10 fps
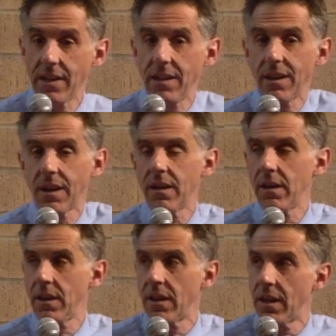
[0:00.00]
here.
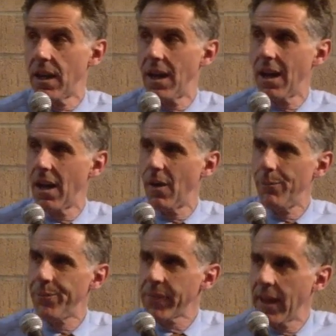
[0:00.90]

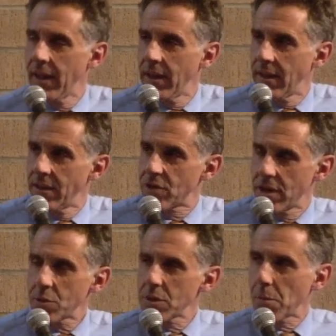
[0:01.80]
So
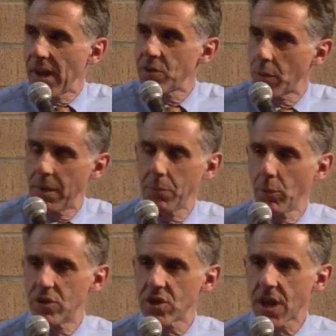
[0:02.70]
this was a place where people
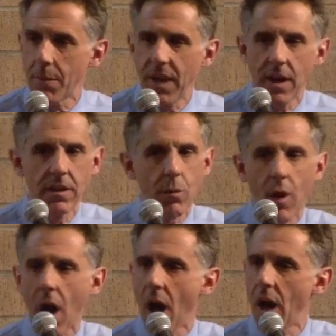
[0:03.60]
would just come in. There were
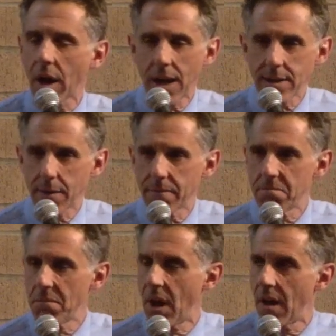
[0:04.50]
all kinds of
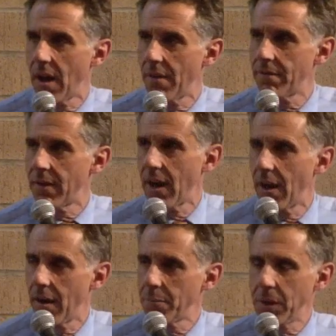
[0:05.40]

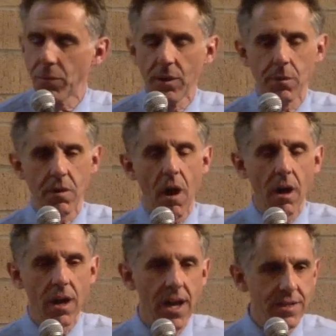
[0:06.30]
people there with all
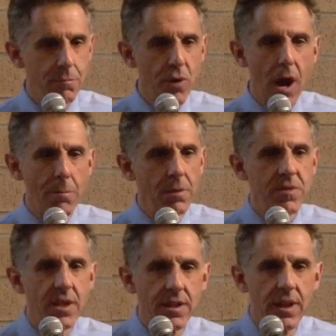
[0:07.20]
kinds of
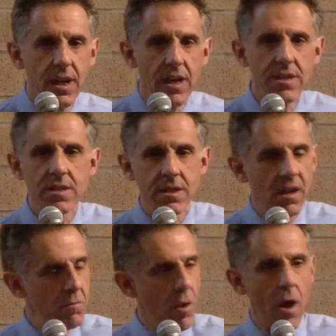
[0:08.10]
problems and needs
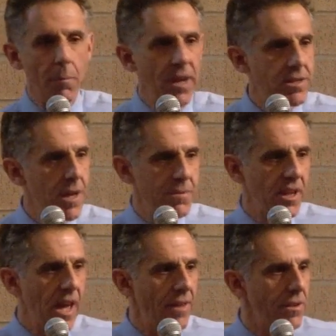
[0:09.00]
all mixed up
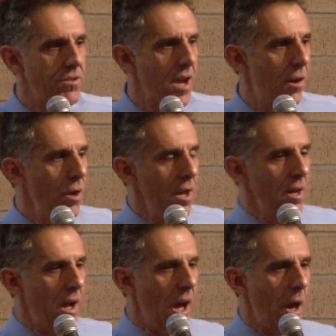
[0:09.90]
together. So
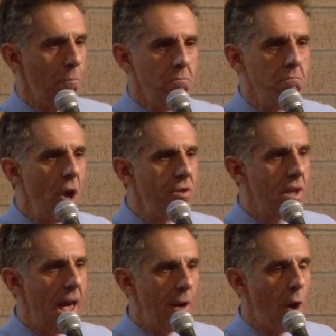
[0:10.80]

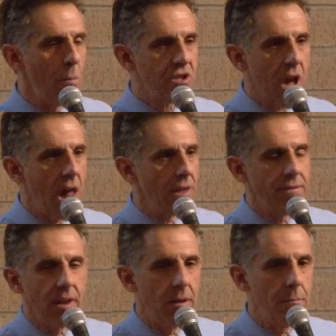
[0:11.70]
almost all of
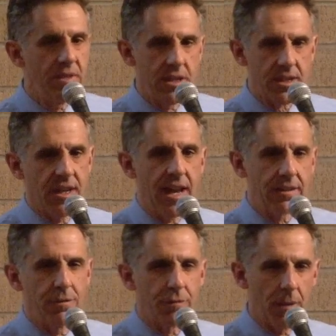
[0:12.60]
them
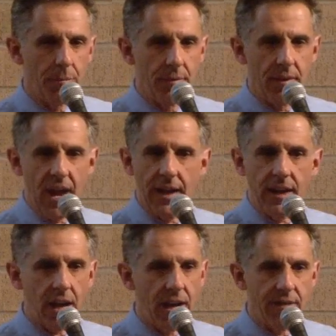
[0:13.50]
disconnected from any
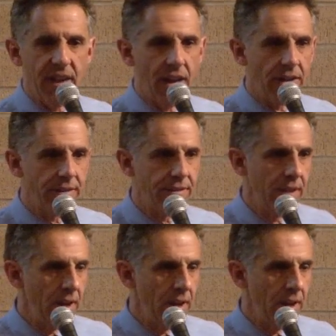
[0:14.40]
kind of health